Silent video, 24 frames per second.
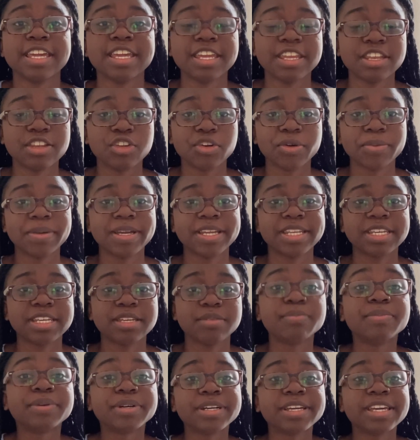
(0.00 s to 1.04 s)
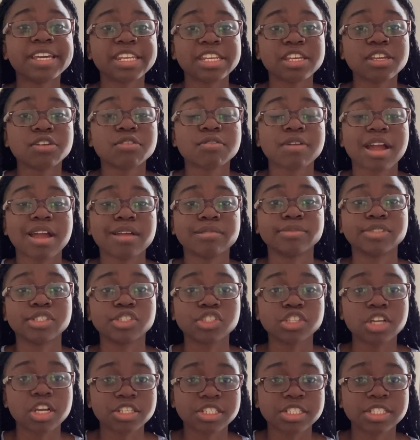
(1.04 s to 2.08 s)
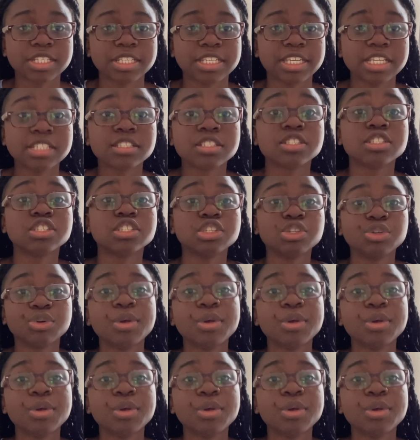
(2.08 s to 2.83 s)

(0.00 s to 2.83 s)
and nobody can put any crimes or charges against you